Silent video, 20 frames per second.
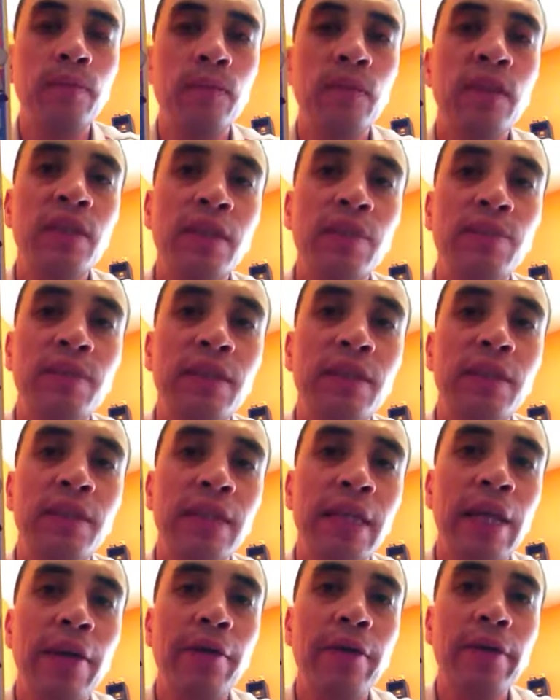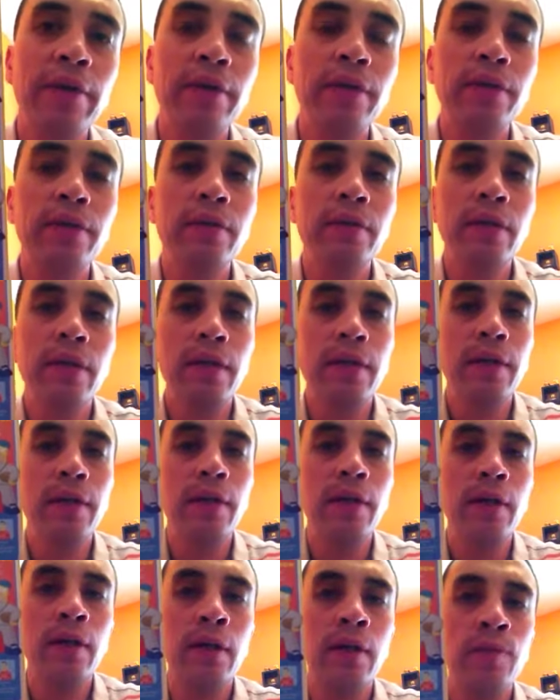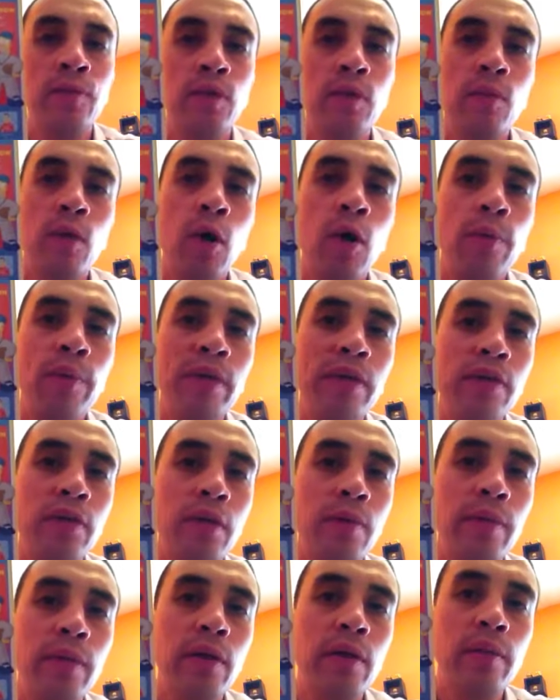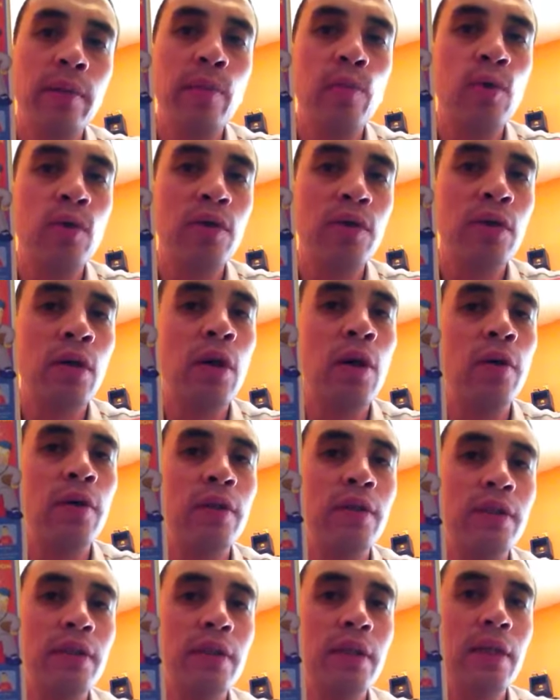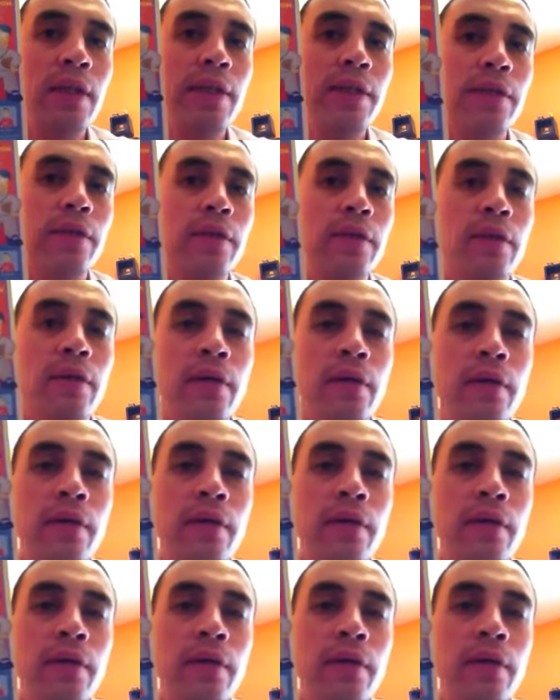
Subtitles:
Simpsons characters. So I'm hoping it's going to be a little bit more tall and slender,